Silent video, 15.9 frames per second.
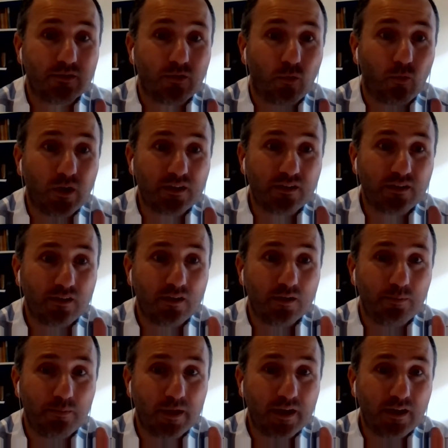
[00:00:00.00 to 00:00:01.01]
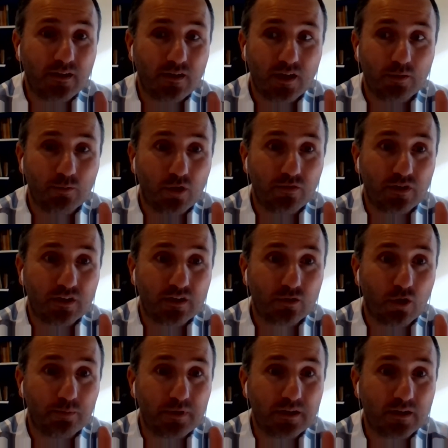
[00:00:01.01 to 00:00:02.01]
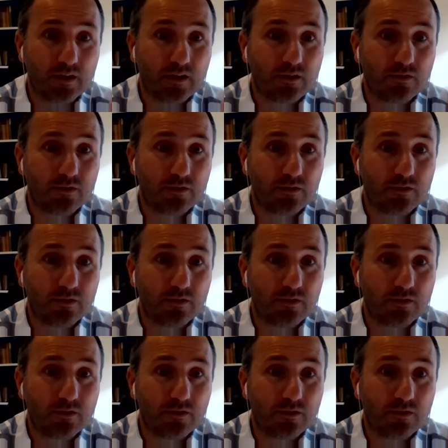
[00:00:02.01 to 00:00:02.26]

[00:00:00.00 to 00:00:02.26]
what is the main theme of his topic